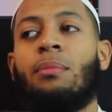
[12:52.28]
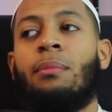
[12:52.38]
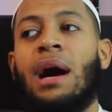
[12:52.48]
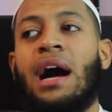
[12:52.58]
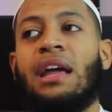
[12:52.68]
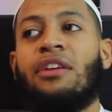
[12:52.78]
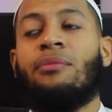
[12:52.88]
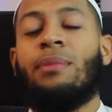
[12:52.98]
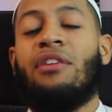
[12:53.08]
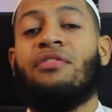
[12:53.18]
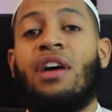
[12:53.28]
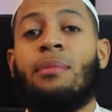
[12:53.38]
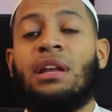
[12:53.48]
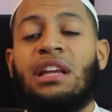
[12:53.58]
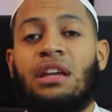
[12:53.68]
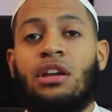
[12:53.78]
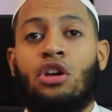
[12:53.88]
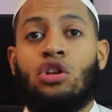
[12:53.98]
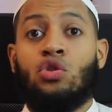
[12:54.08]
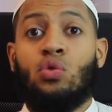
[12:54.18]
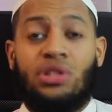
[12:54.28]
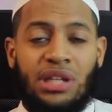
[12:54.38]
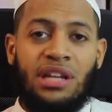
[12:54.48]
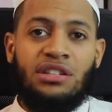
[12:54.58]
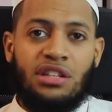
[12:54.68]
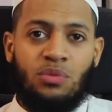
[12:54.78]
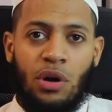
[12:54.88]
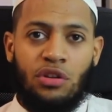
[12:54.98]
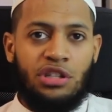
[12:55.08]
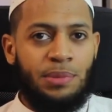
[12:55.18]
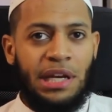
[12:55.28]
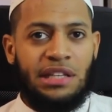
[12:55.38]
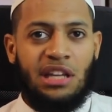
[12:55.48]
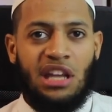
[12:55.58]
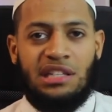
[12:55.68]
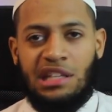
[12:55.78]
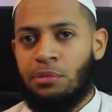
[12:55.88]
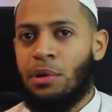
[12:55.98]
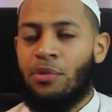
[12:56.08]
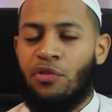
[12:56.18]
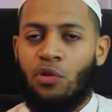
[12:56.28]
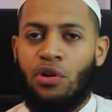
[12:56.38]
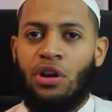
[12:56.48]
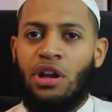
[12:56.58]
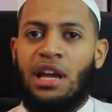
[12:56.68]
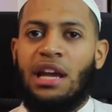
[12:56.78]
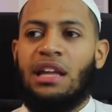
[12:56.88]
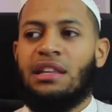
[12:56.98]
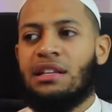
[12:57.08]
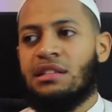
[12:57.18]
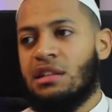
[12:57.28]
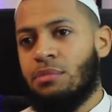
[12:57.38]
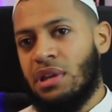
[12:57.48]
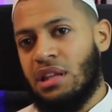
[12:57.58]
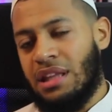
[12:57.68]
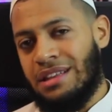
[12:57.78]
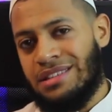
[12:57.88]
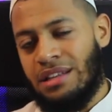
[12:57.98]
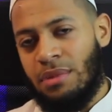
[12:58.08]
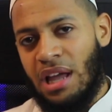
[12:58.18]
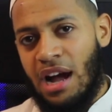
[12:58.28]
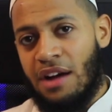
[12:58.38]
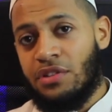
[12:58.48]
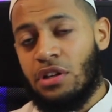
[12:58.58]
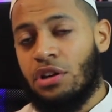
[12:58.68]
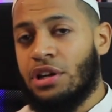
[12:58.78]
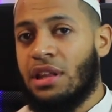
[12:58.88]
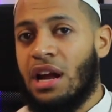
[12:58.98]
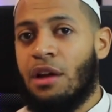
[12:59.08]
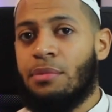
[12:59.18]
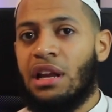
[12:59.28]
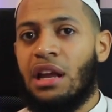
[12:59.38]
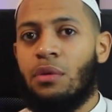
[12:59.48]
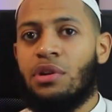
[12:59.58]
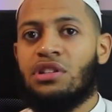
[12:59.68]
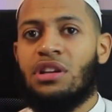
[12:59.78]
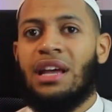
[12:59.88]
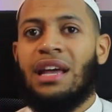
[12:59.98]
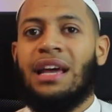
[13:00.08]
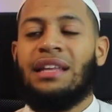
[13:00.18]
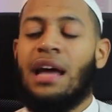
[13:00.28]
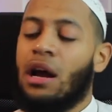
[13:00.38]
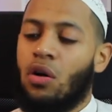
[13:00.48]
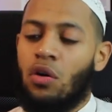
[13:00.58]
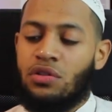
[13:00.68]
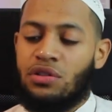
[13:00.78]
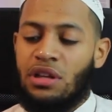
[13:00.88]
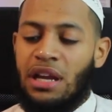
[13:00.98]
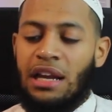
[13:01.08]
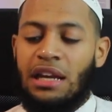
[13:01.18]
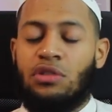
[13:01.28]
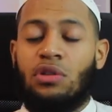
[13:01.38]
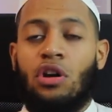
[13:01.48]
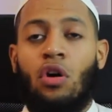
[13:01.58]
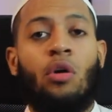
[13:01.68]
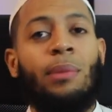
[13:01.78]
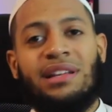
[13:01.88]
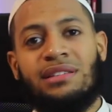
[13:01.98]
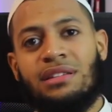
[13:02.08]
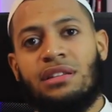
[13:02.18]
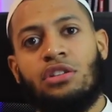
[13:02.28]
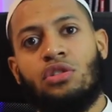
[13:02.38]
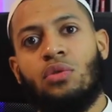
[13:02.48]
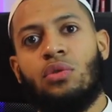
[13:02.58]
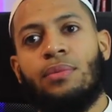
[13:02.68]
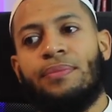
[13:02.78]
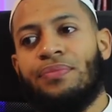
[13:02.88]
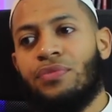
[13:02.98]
my family to change as well, just because they seen me before. They seen me after learning the Arabic language, and that caused literally all my sisters to